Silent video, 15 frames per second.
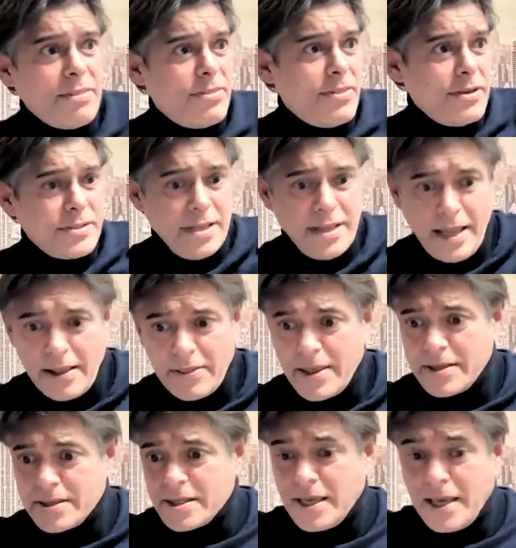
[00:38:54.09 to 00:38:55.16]
get this
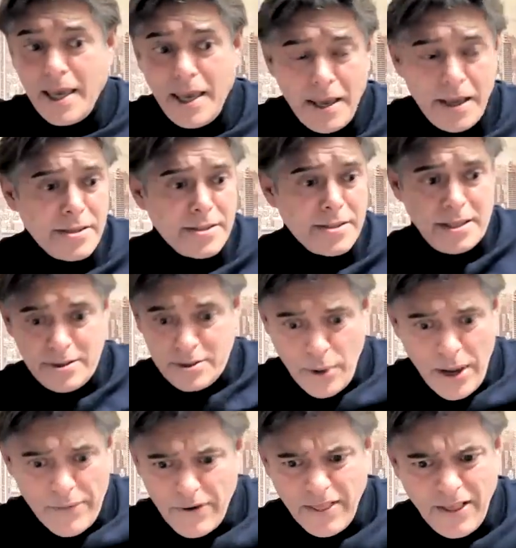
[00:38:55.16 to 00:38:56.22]
and get their skis
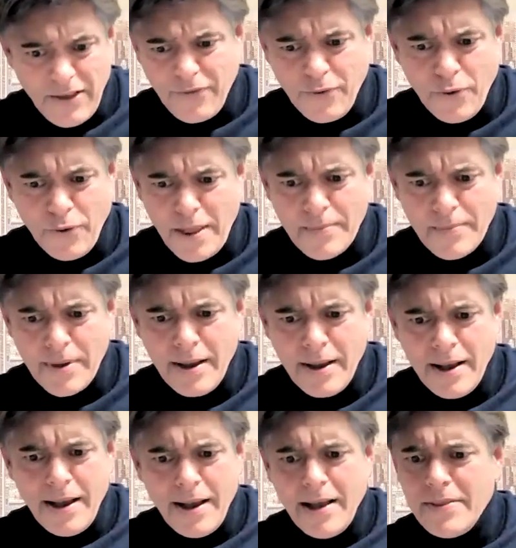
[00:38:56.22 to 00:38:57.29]
and do everything for them.